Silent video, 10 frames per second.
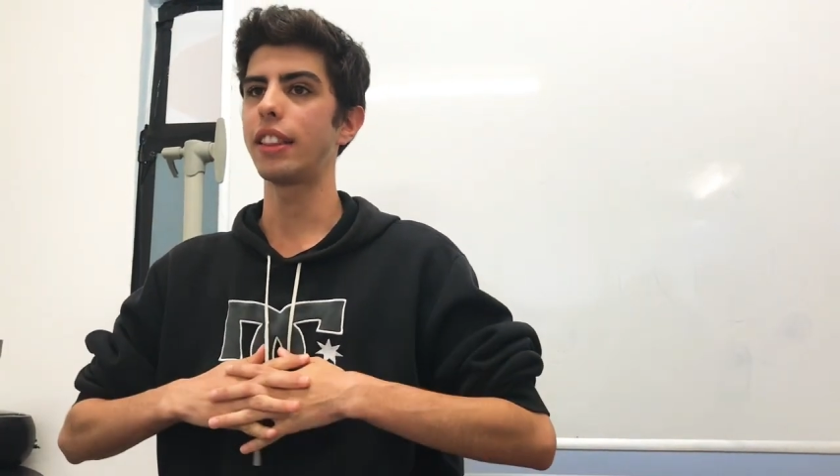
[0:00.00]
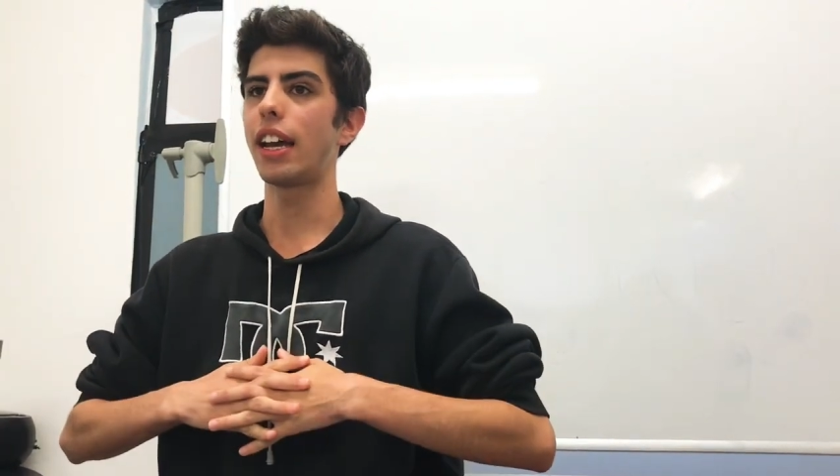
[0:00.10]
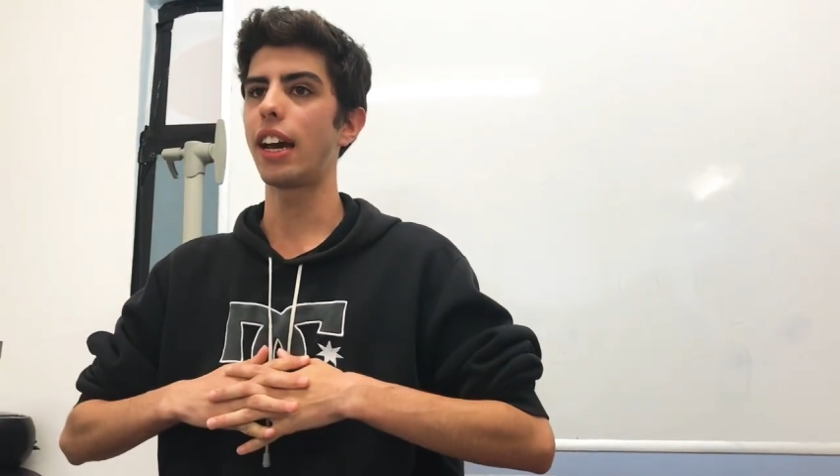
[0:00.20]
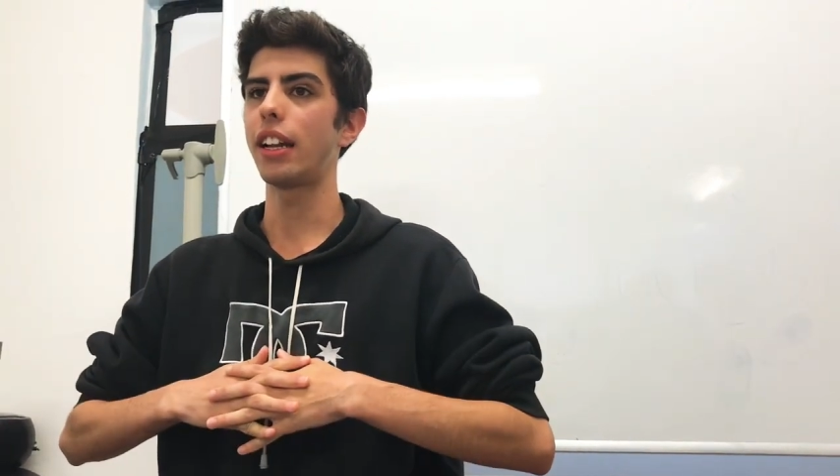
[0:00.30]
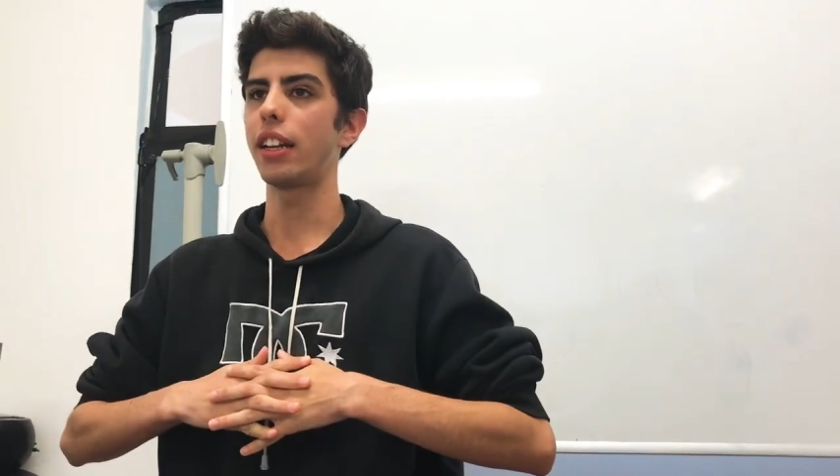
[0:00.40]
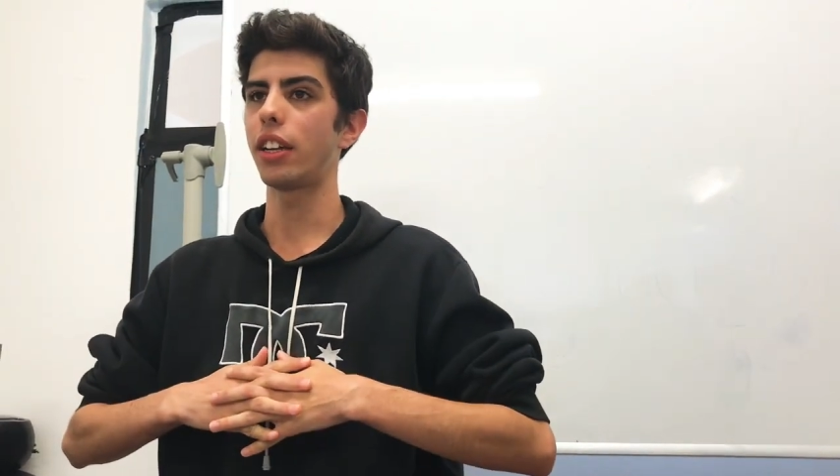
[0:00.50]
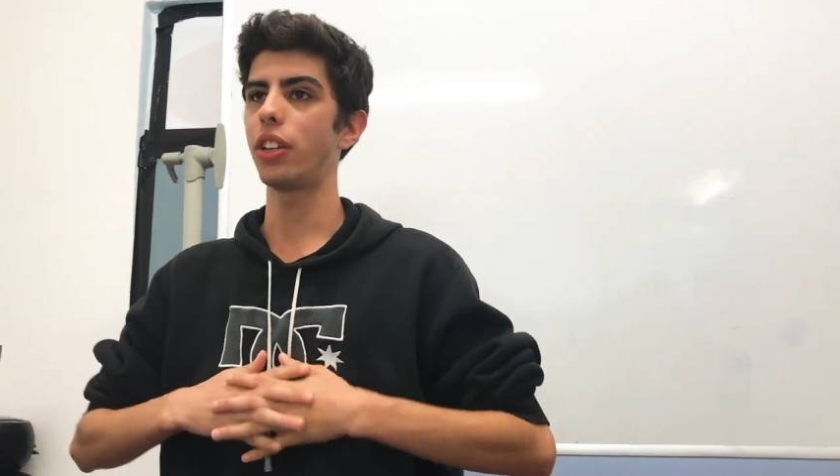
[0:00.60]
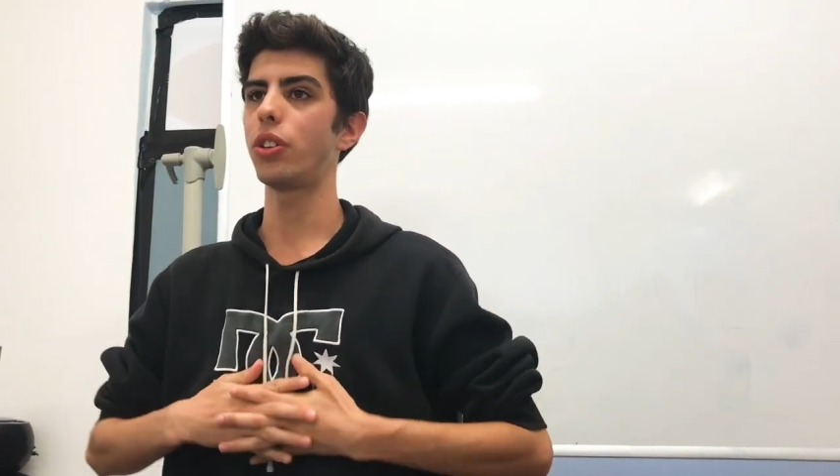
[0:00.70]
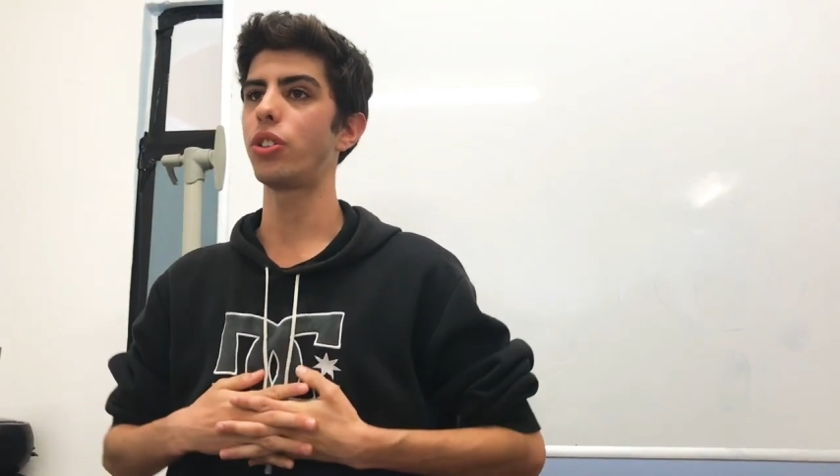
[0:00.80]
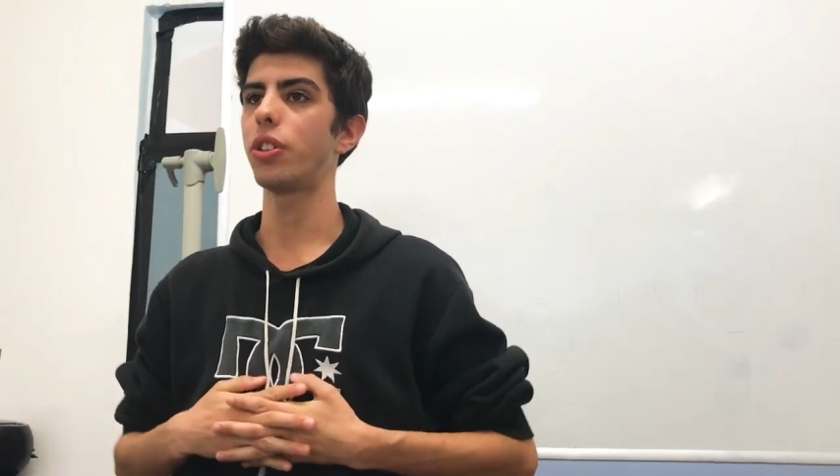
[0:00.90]
that
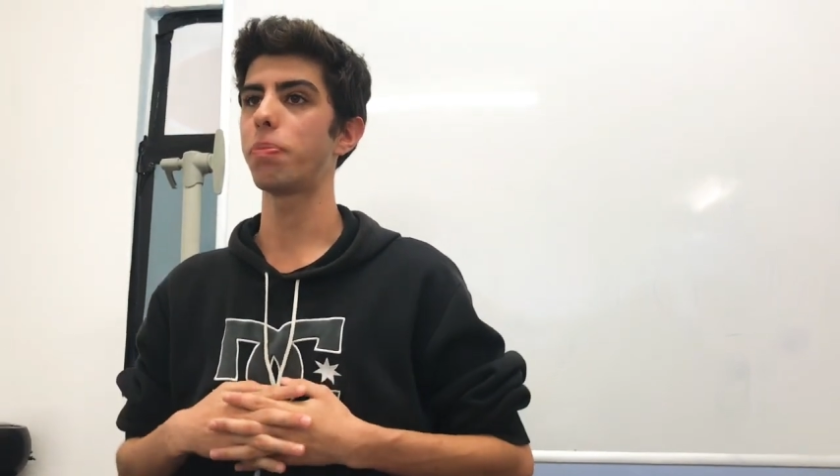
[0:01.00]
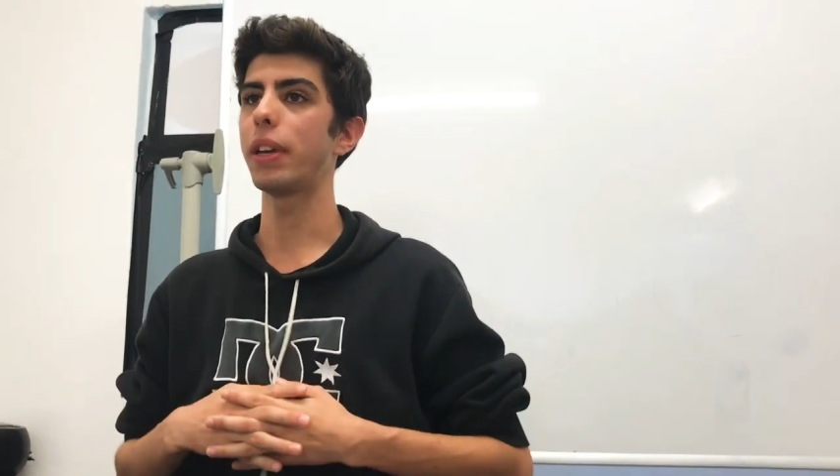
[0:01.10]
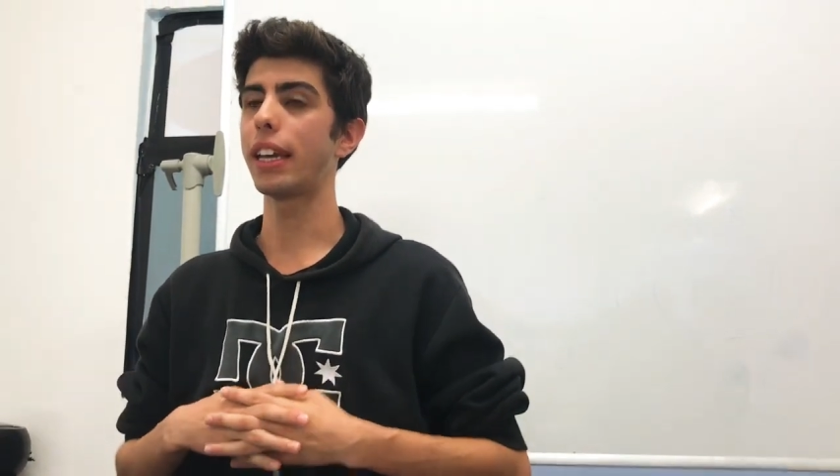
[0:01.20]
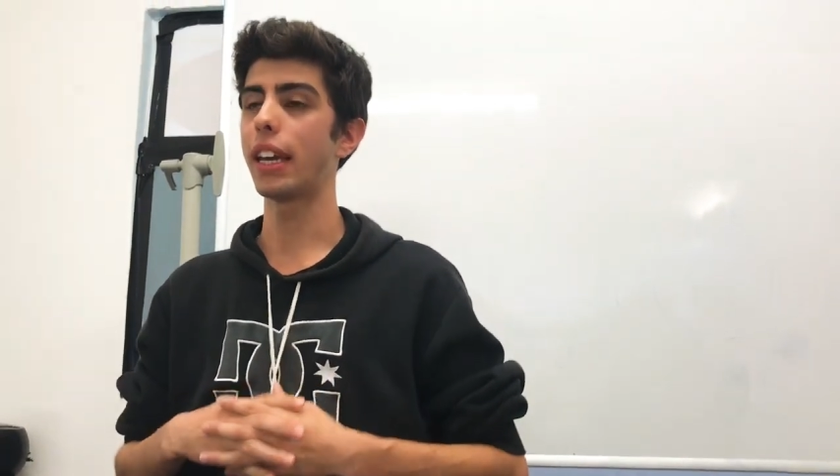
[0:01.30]
you should be